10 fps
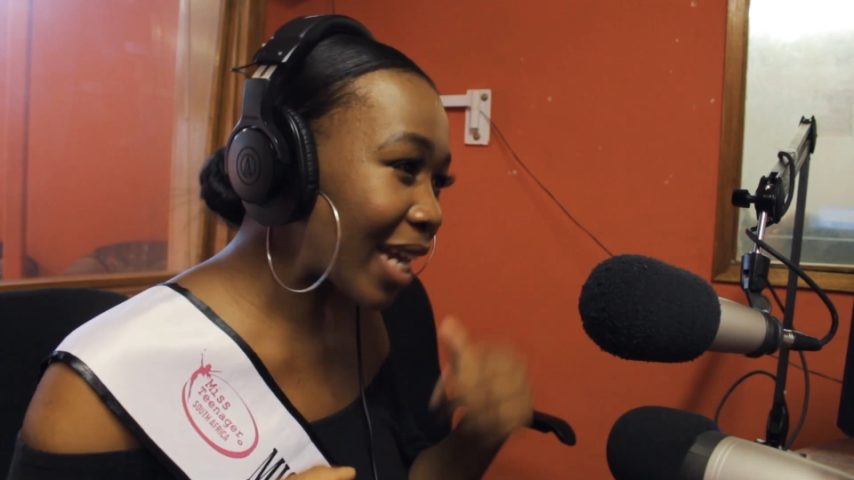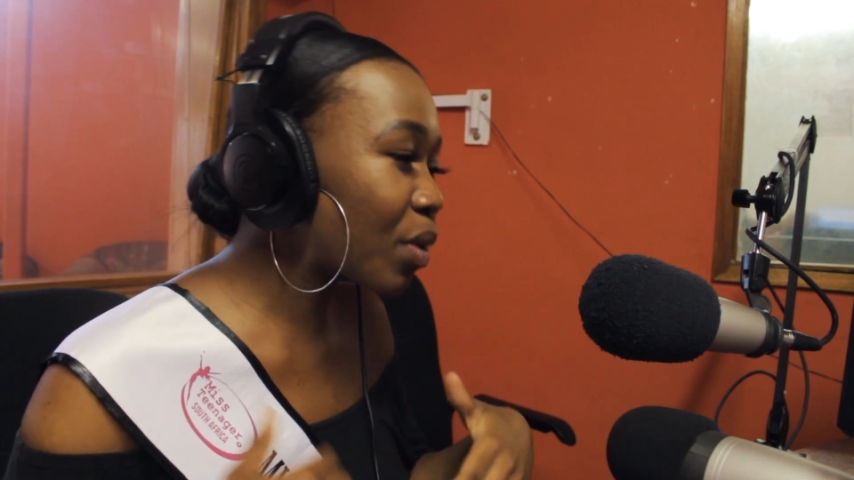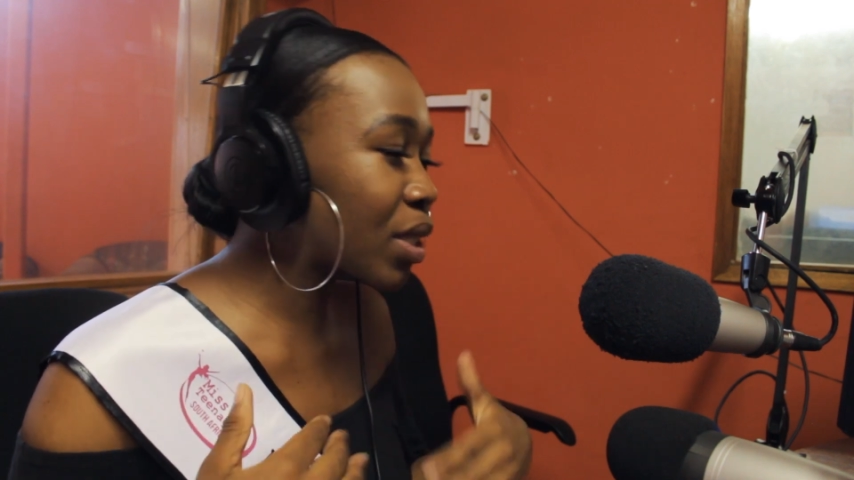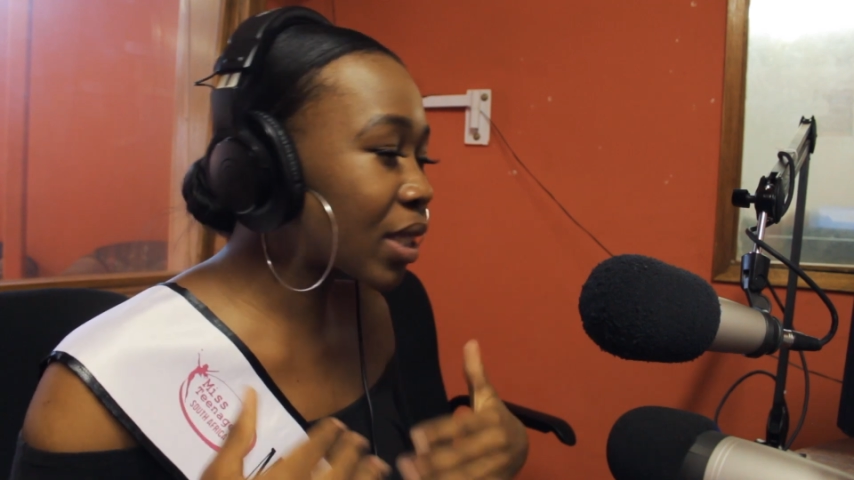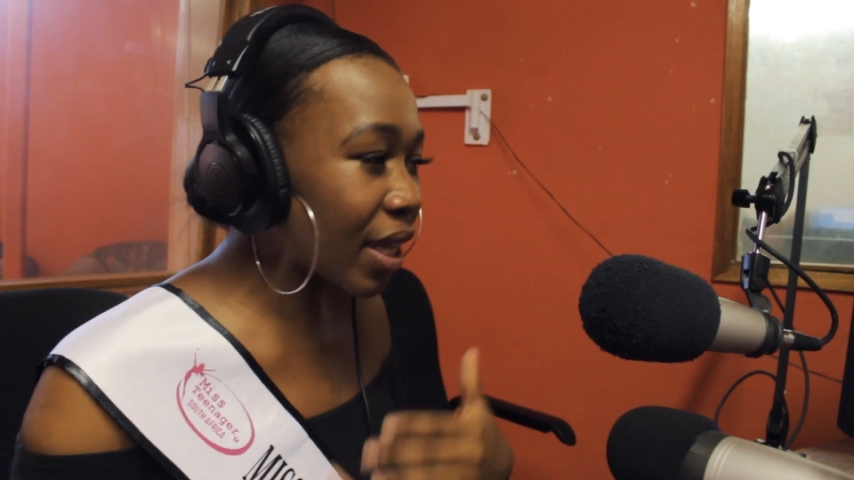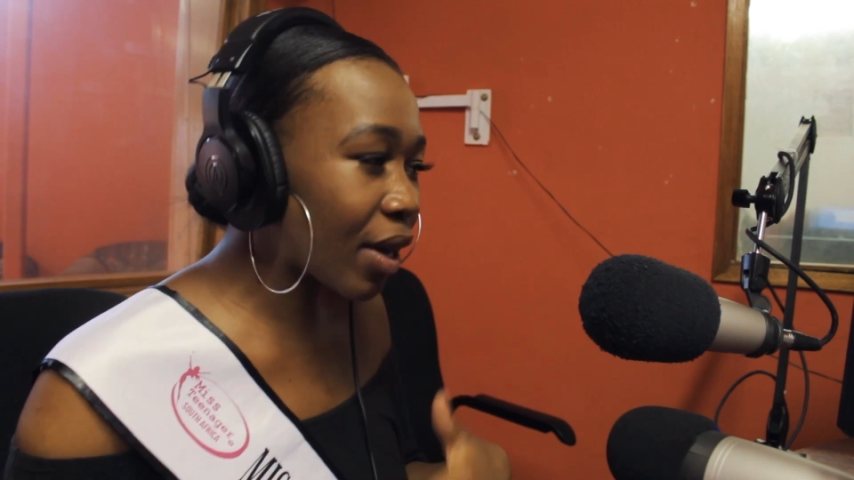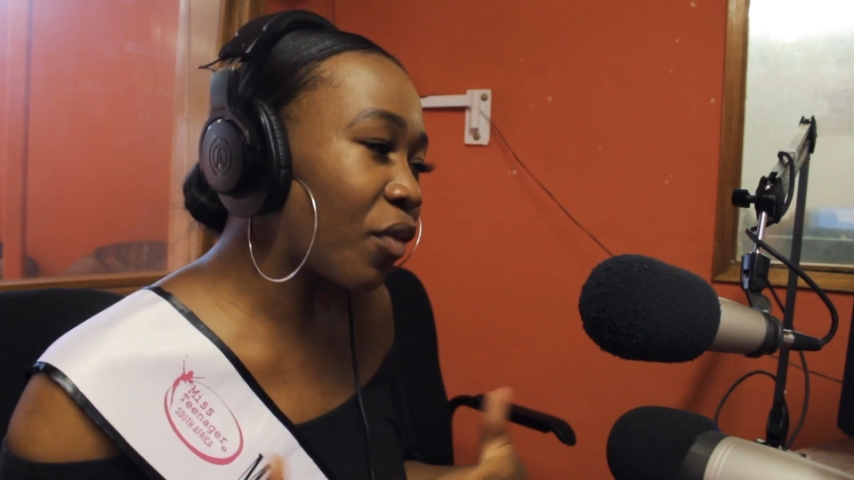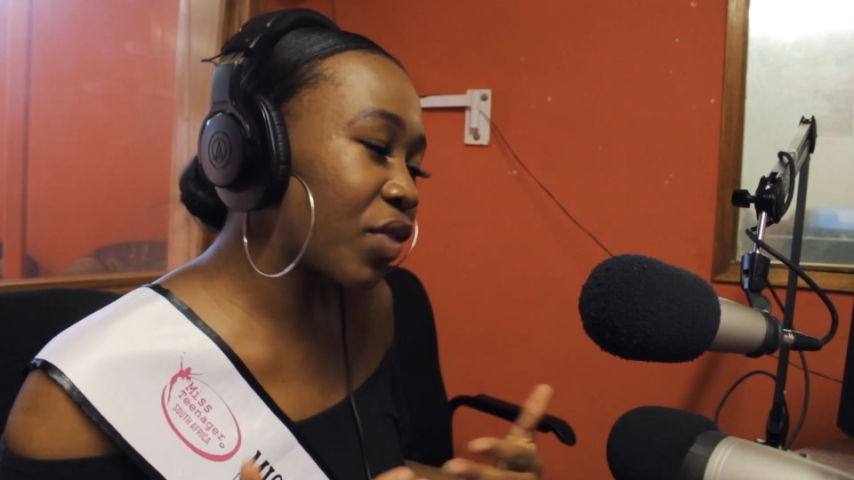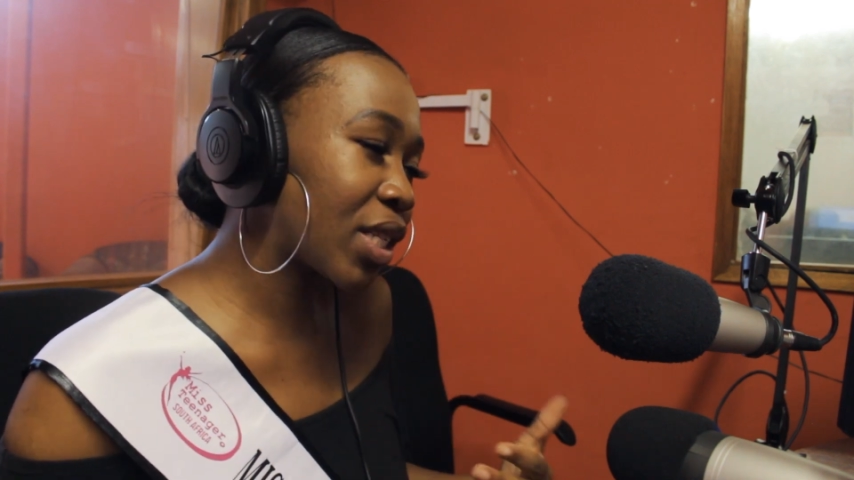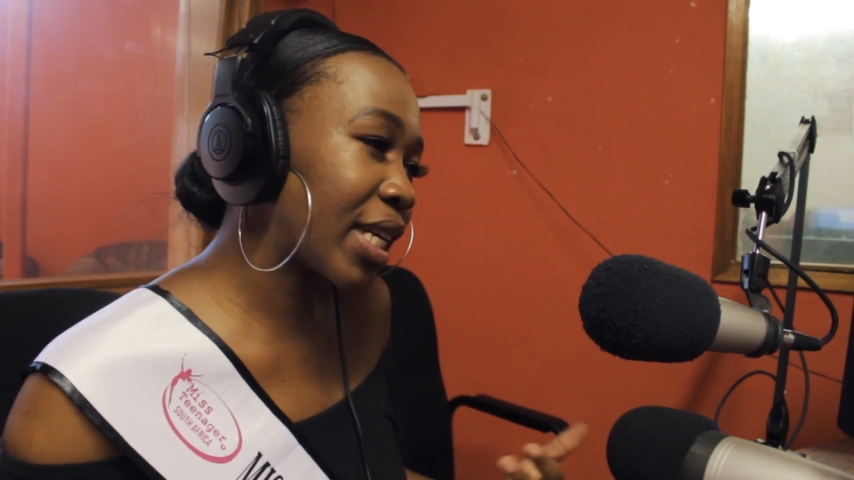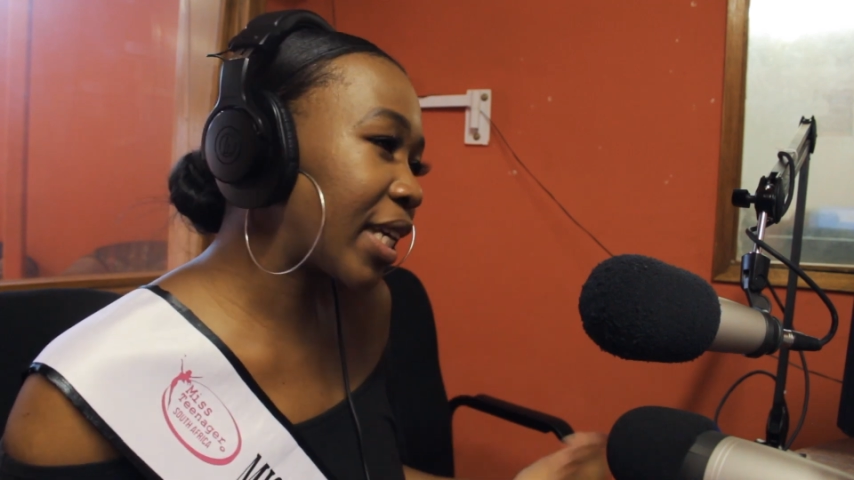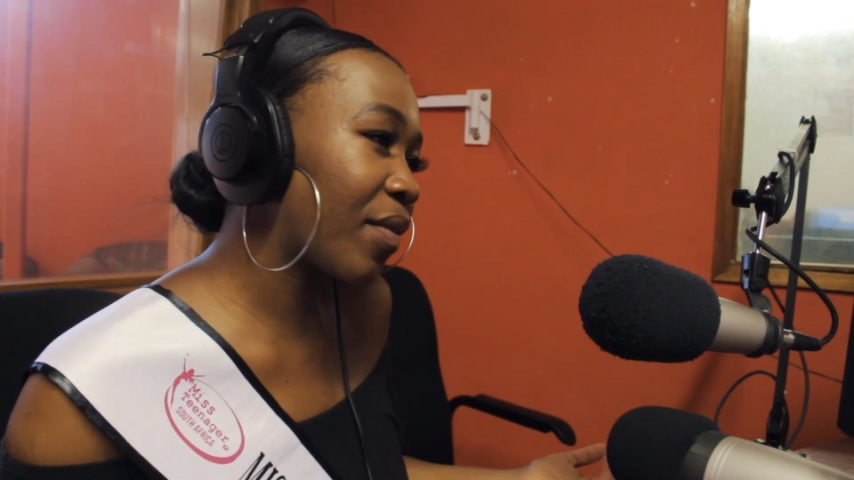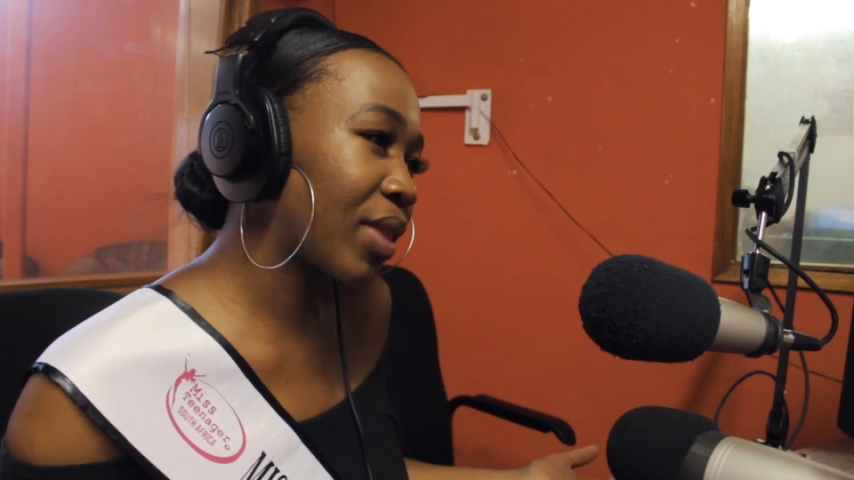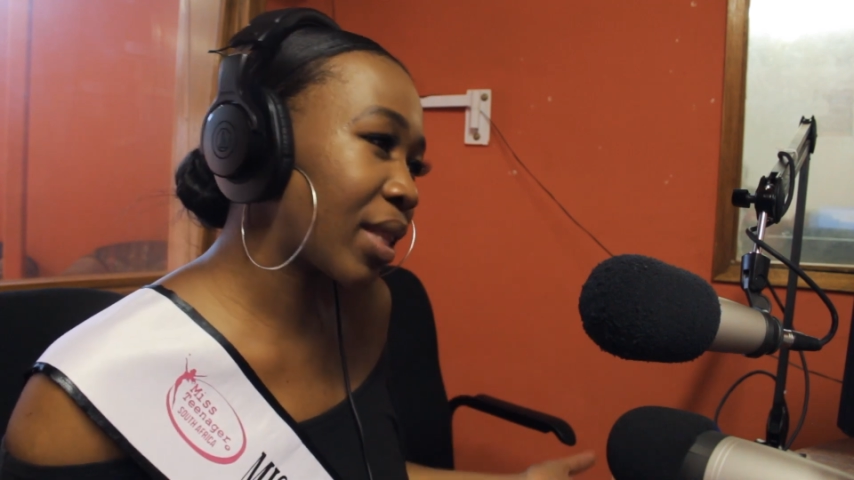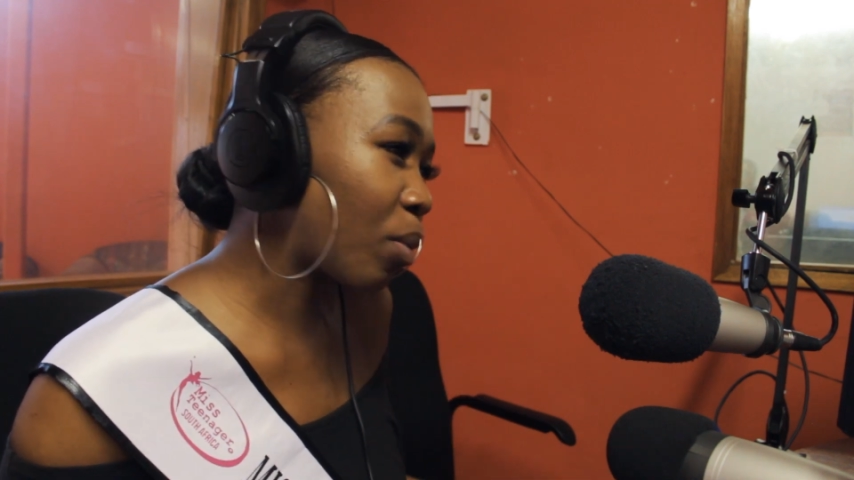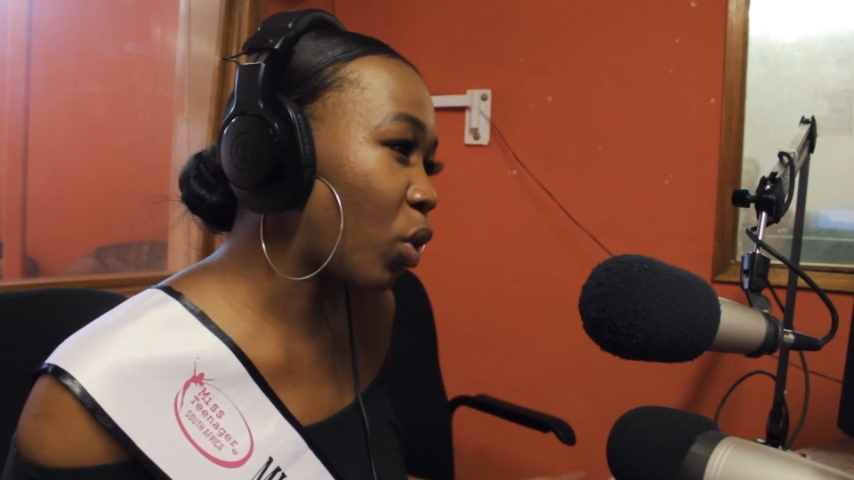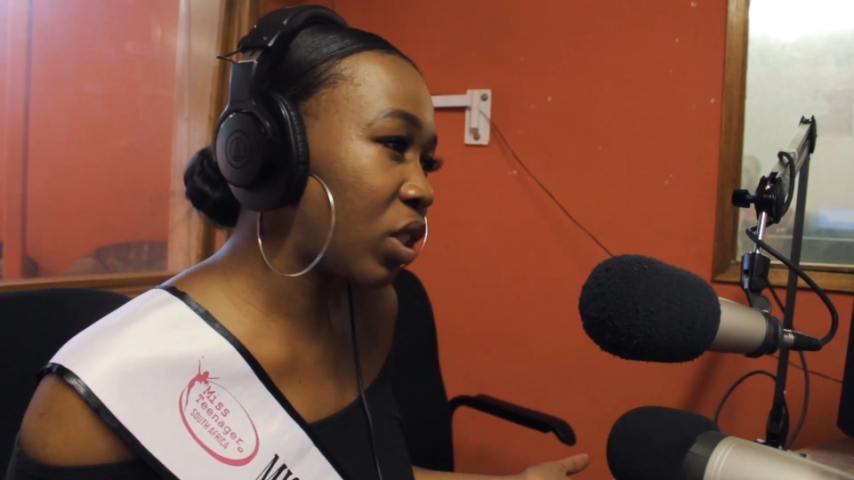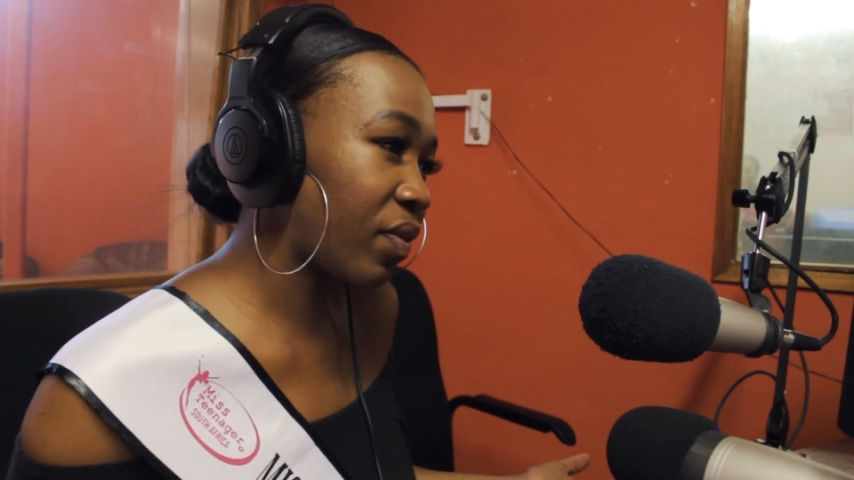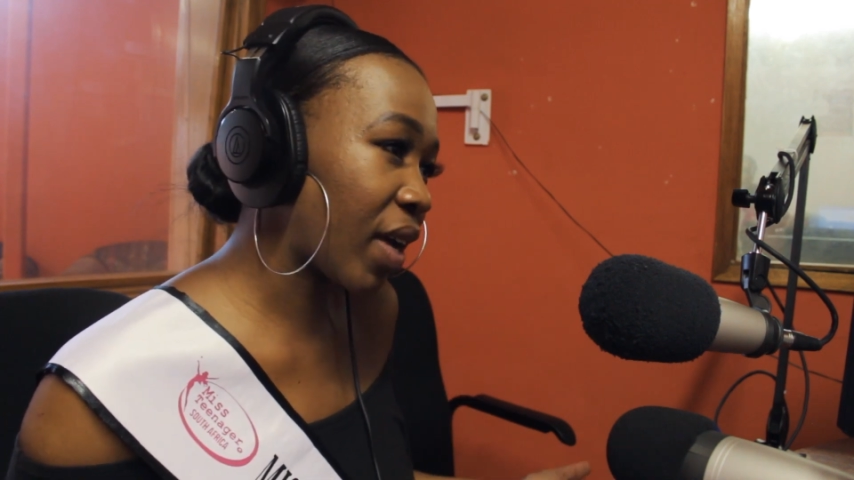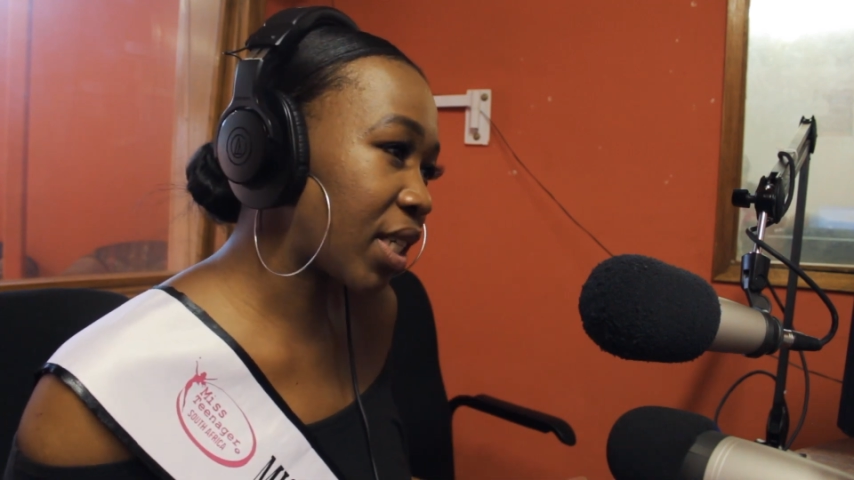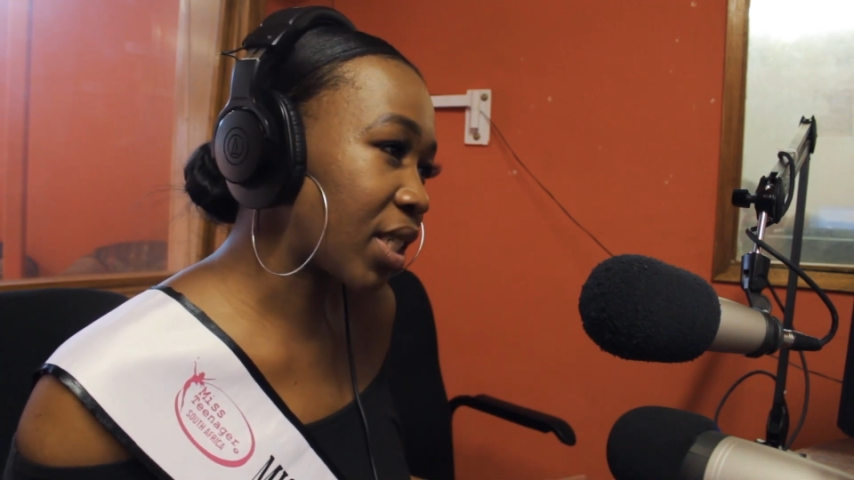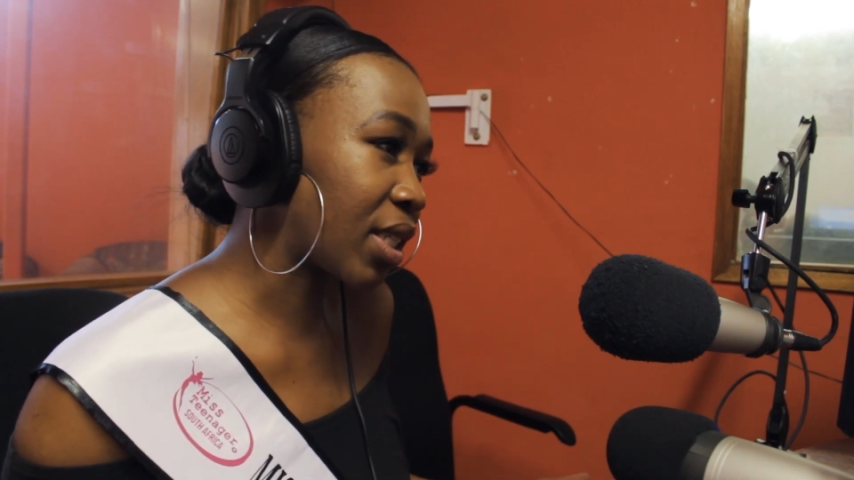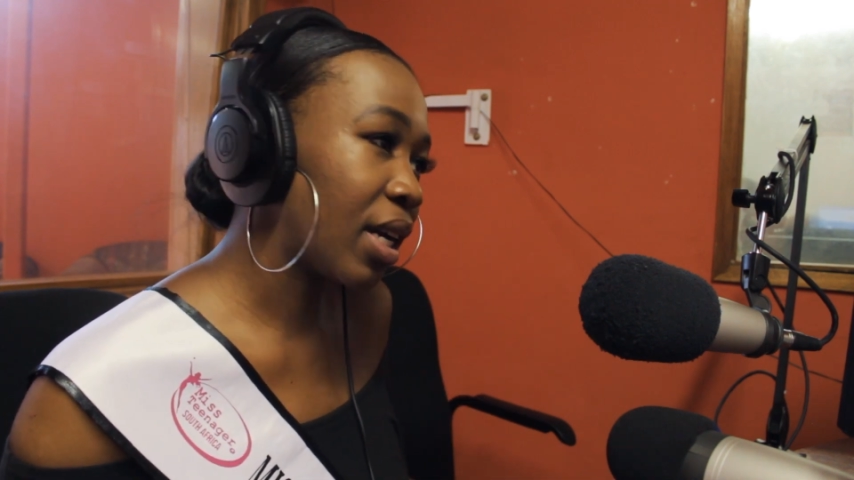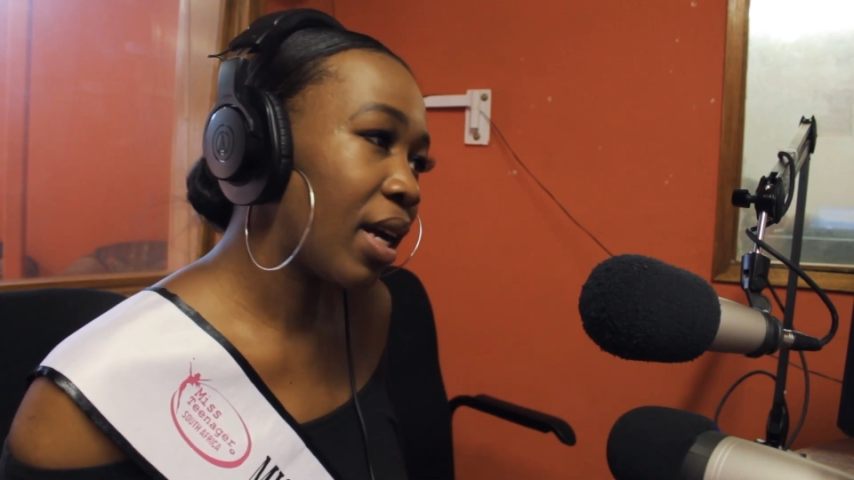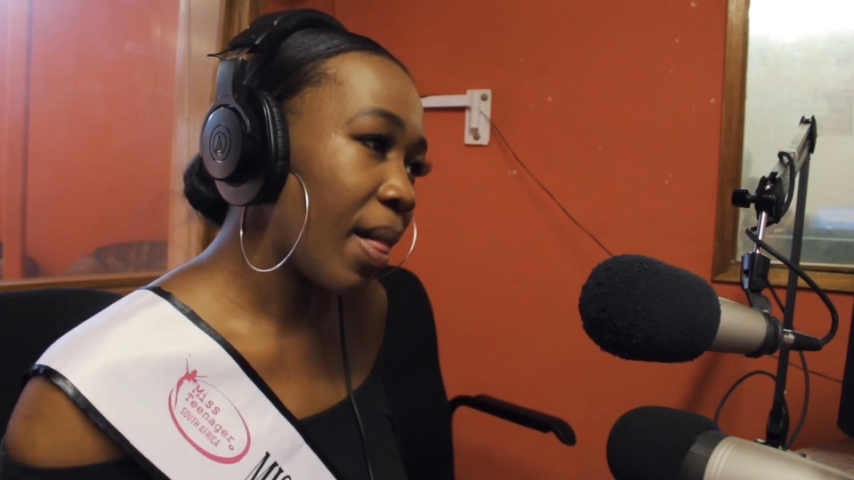And I was obviously giving them motivation